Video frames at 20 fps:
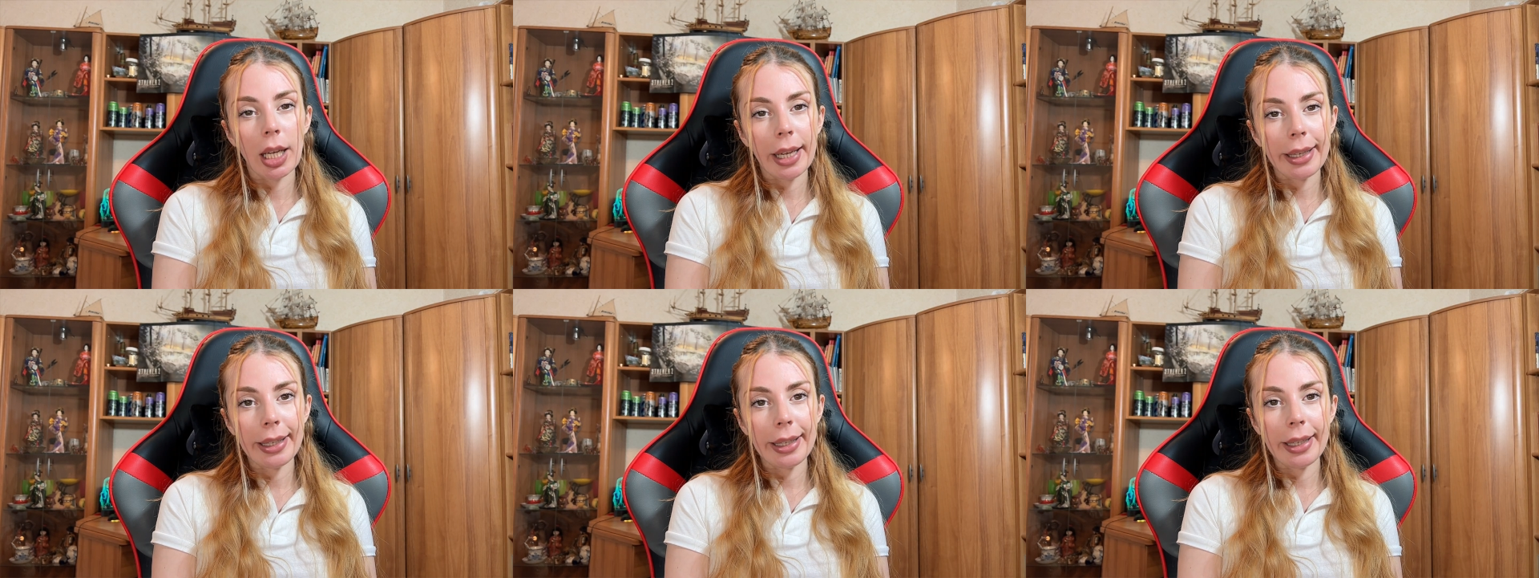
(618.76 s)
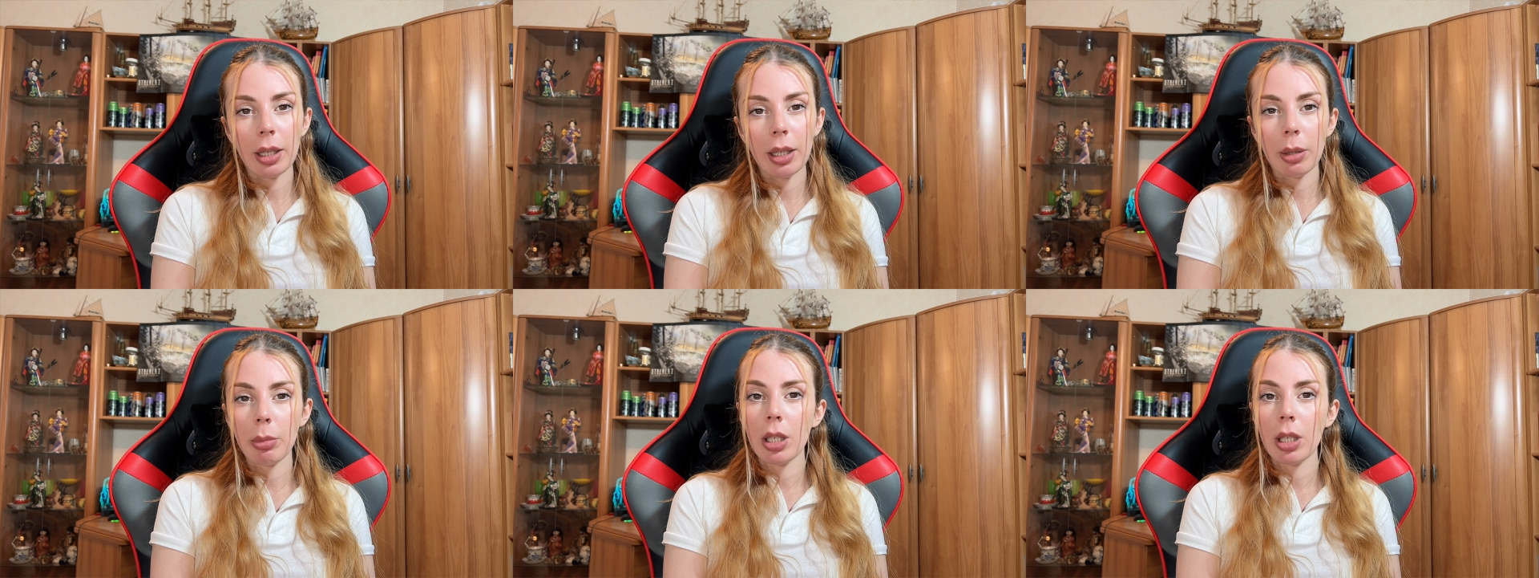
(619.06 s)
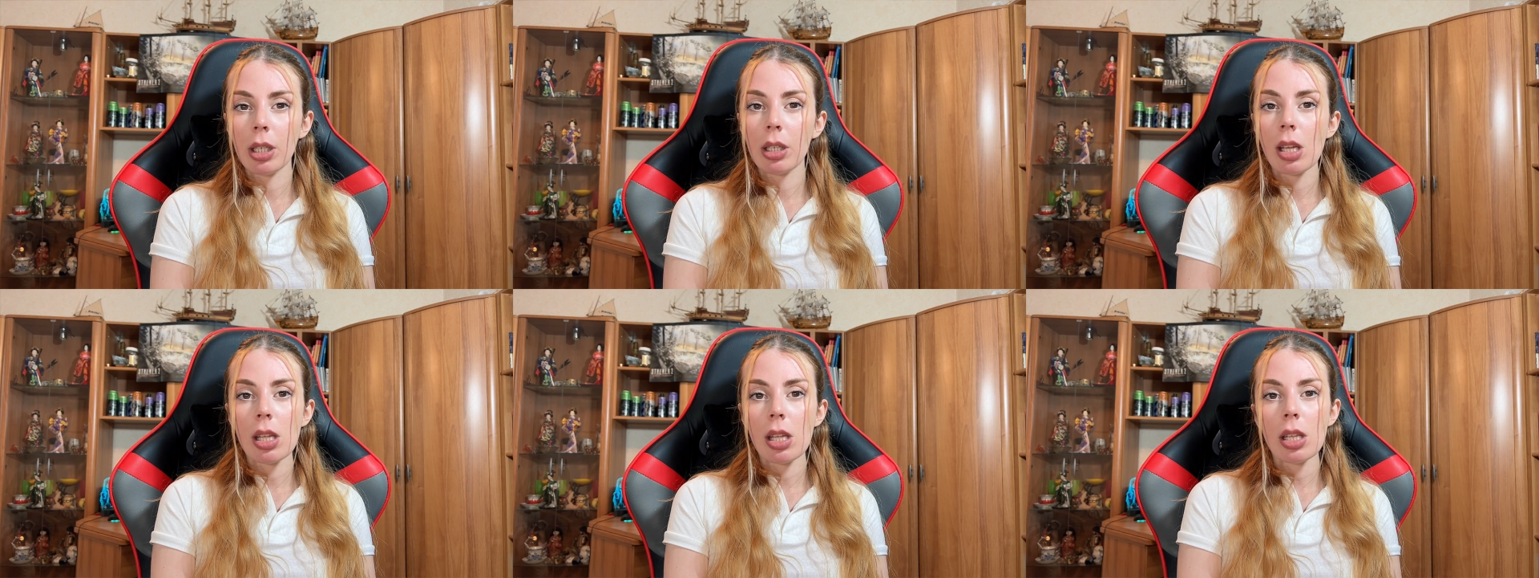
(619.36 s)
8
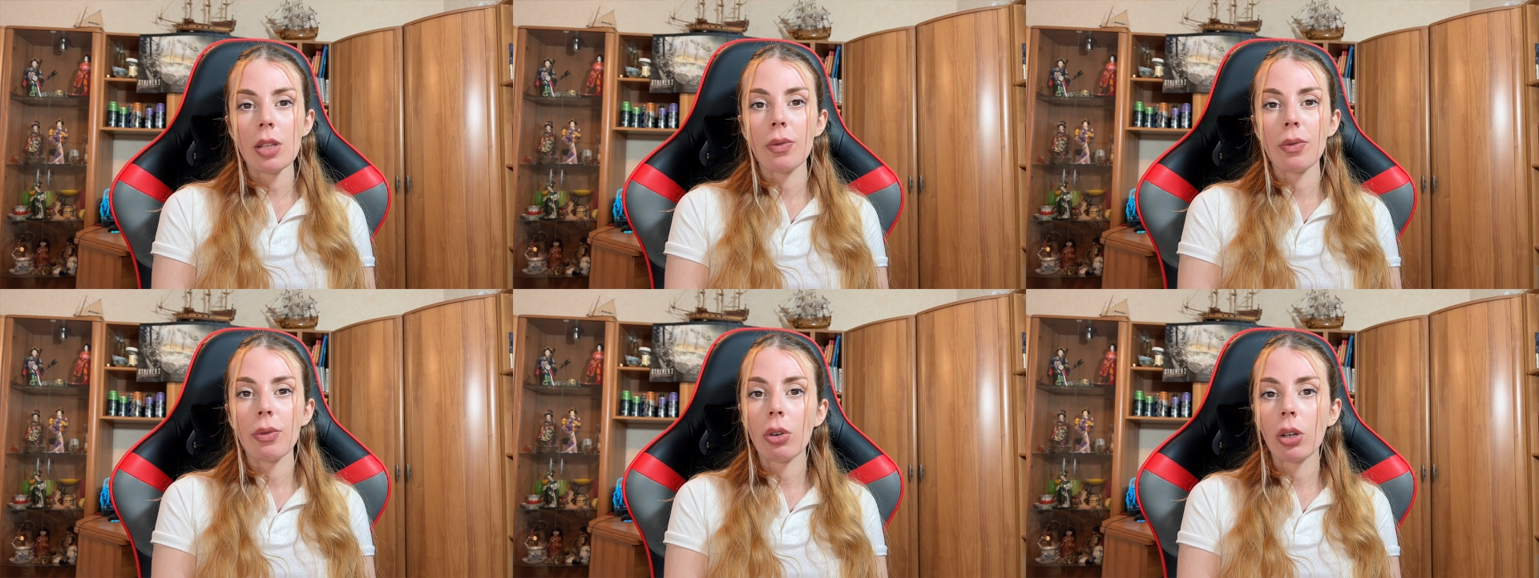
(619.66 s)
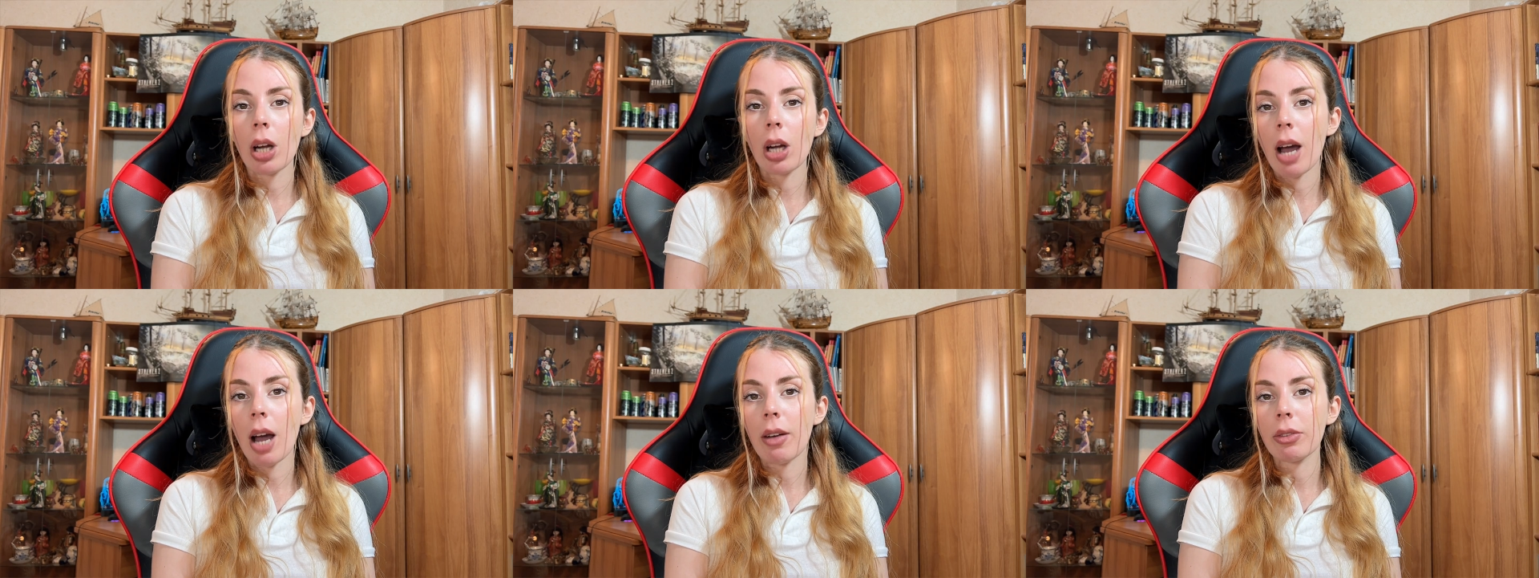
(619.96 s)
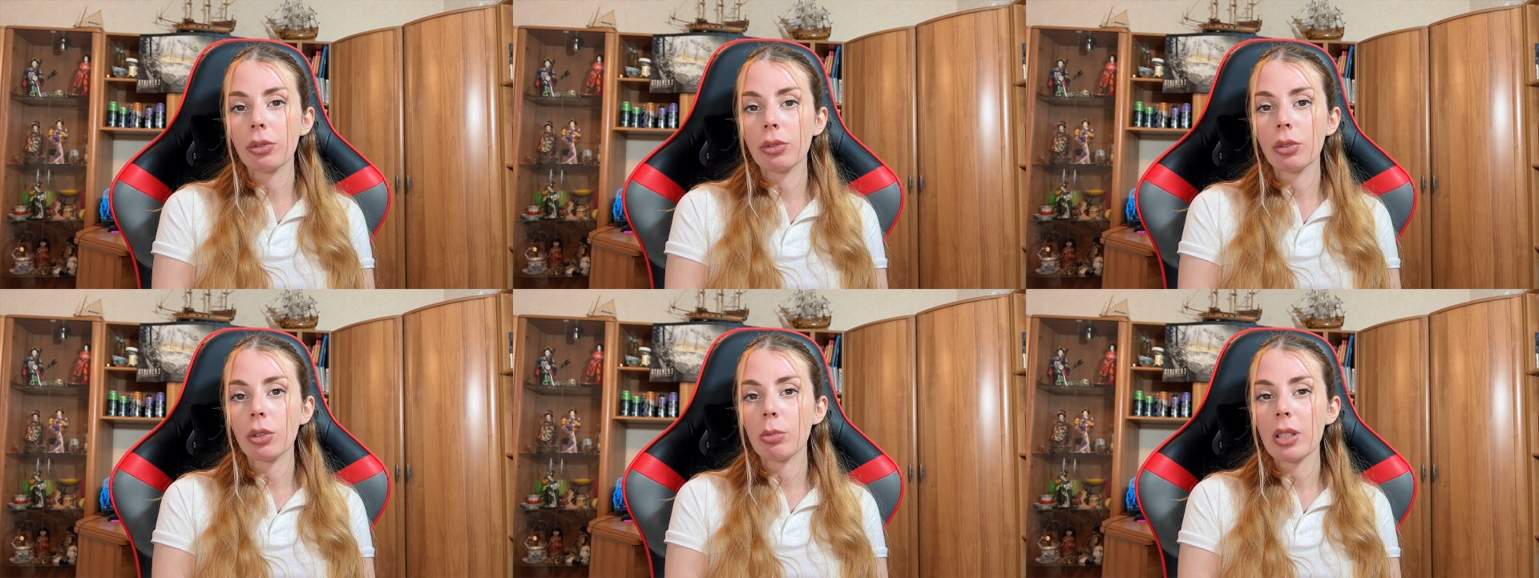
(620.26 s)
minutes, for
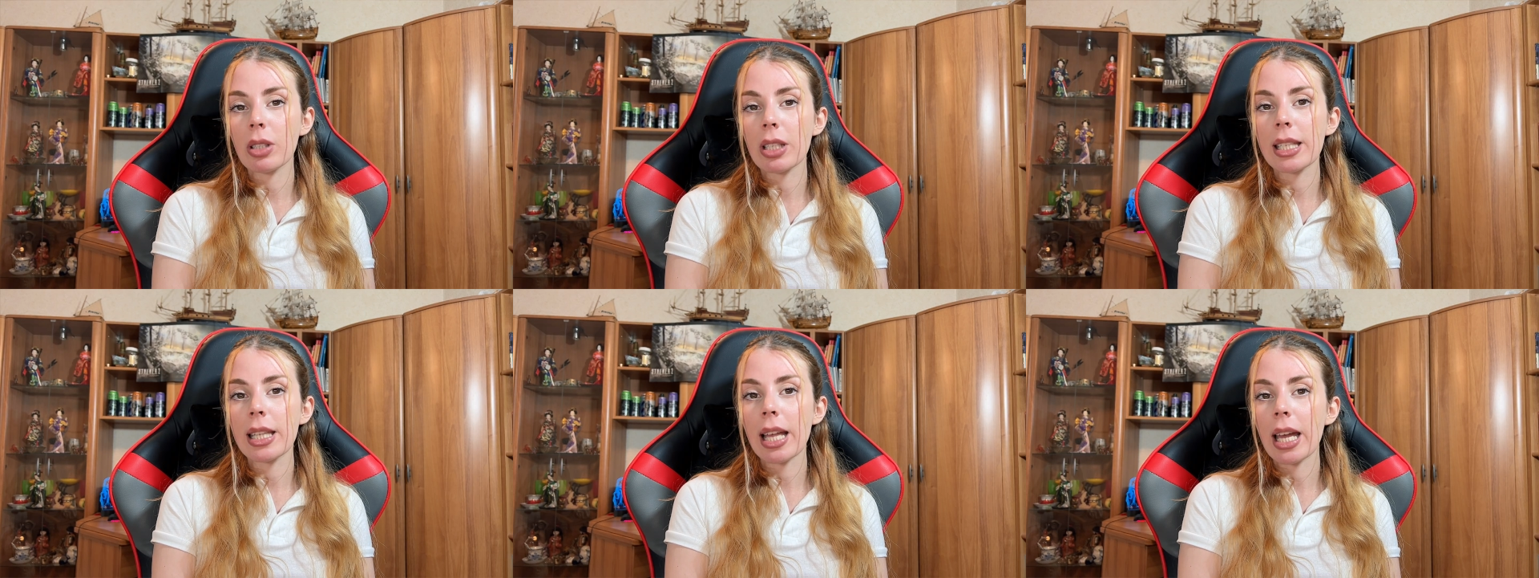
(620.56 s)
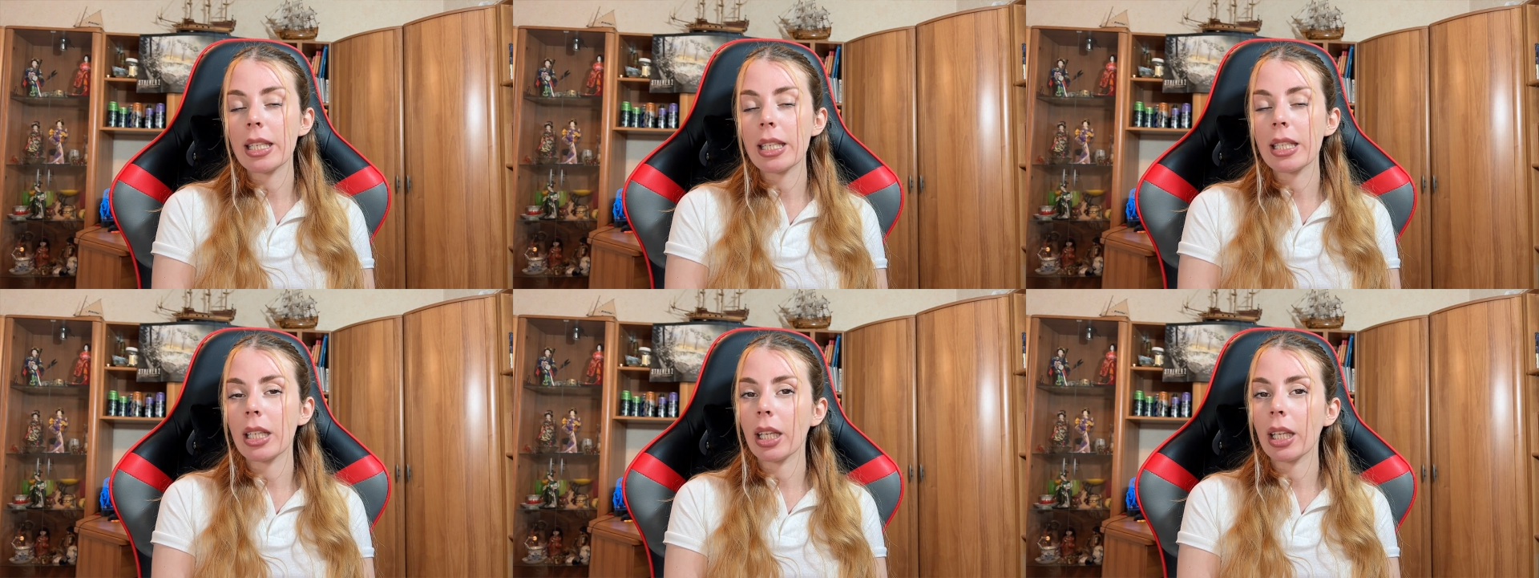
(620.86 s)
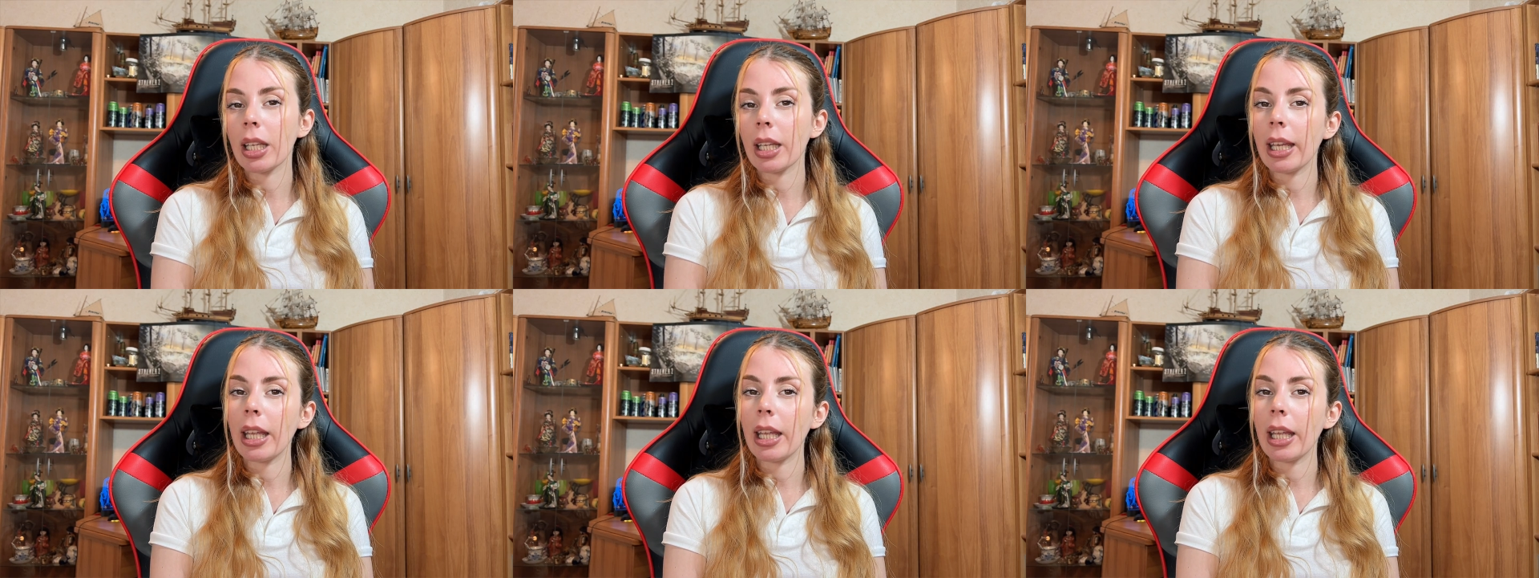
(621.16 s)
cover formal setting